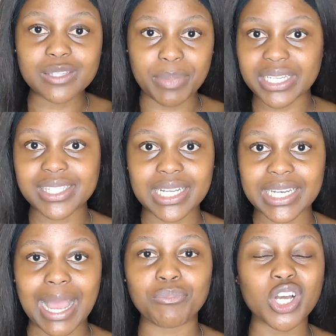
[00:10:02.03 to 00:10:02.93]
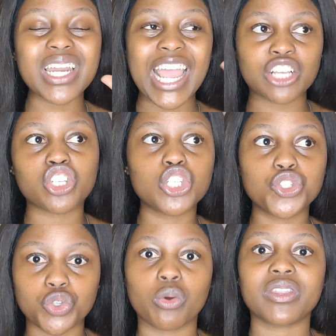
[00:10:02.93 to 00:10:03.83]
Basically, I'm not actually
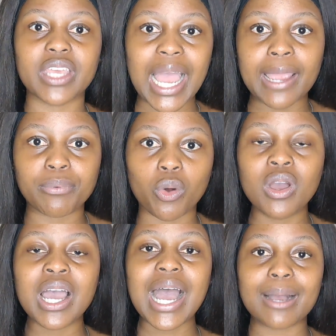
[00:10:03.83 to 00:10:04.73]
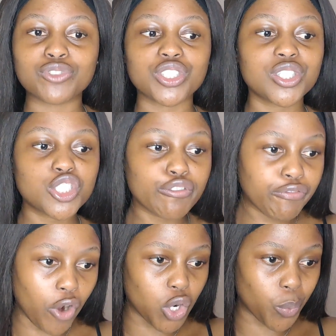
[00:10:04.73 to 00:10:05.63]
drawing the eyebrow, I'm just
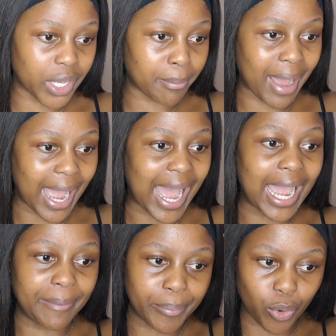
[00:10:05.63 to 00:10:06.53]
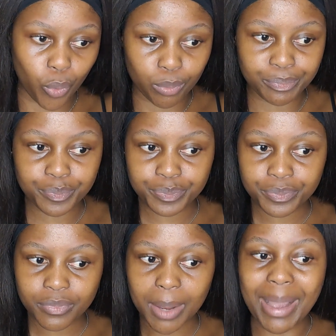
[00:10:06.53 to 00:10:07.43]
following my eyebrow
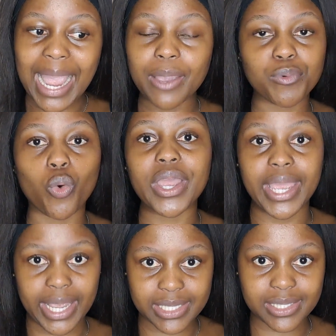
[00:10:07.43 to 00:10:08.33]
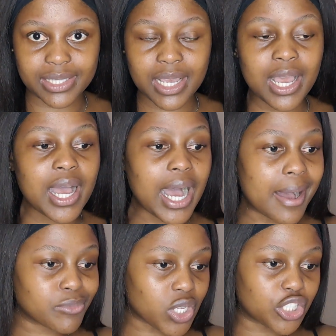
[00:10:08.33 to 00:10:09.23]
hairs.
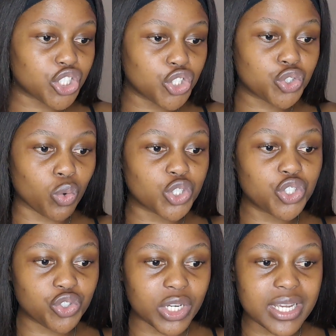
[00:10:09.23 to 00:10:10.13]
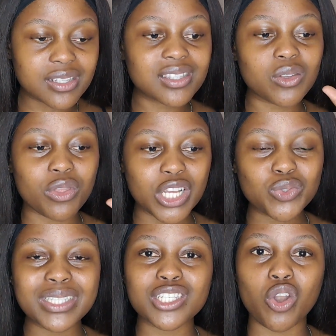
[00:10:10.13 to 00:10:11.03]
So I'll just draw streaks. So that
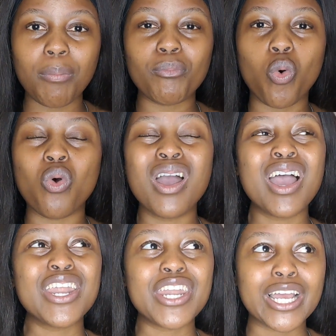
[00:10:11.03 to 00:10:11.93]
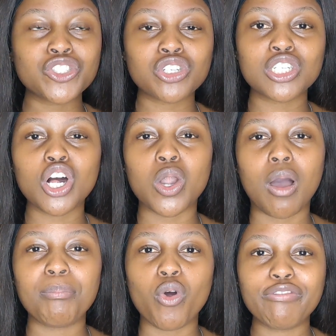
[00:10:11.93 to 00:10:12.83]
one's a lot more natural, a
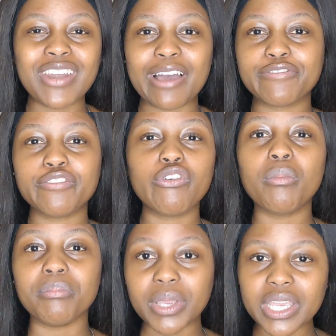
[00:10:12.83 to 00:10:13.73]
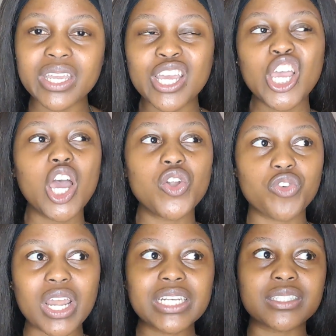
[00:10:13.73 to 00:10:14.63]
lot more fluffy. For me, it
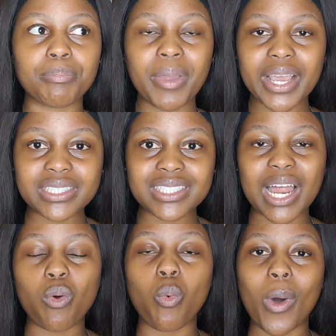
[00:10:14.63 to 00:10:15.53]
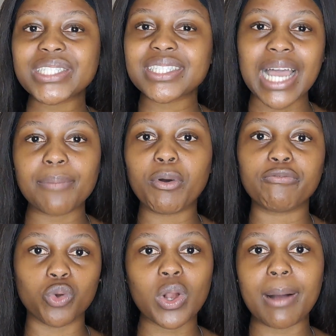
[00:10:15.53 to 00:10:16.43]
really depends like what type of
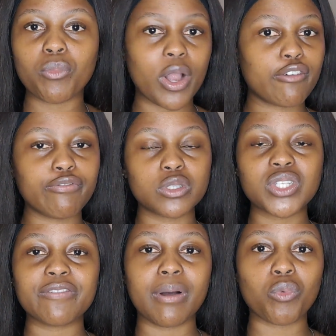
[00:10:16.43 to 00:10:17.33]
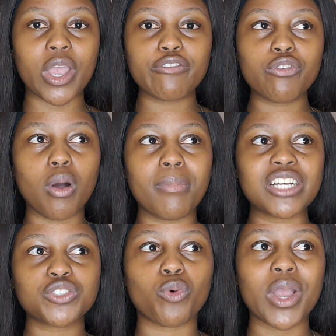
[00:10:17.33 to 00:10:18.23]
look I'm going for. So if I'm going for a
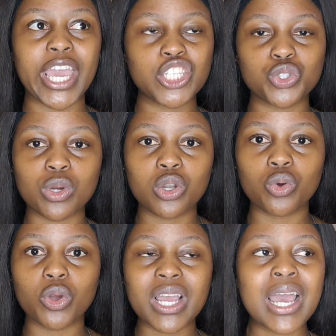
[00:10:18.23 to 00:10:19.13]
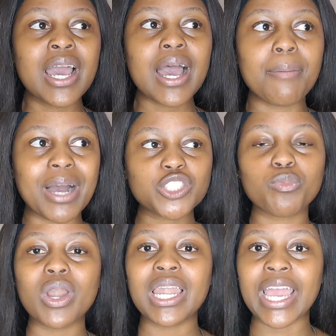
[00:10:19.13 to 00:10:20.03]
much more casual look, a much
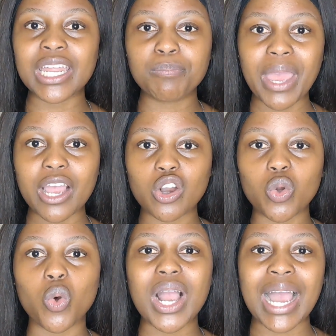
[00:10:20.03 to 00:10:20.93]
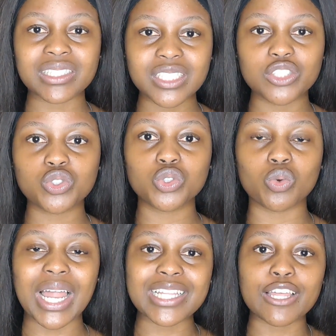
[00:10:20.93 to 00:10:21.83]
more laid back look, I tend to do
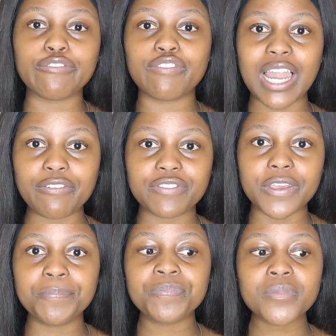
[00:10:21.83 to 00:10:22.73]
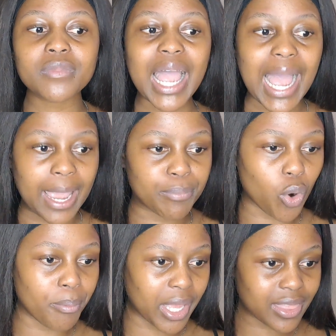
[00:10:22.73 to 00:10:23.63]
like the fluffy eyebrow
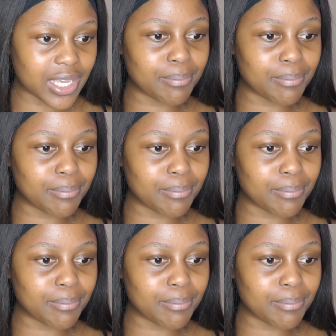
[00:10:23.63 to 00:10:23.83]
method.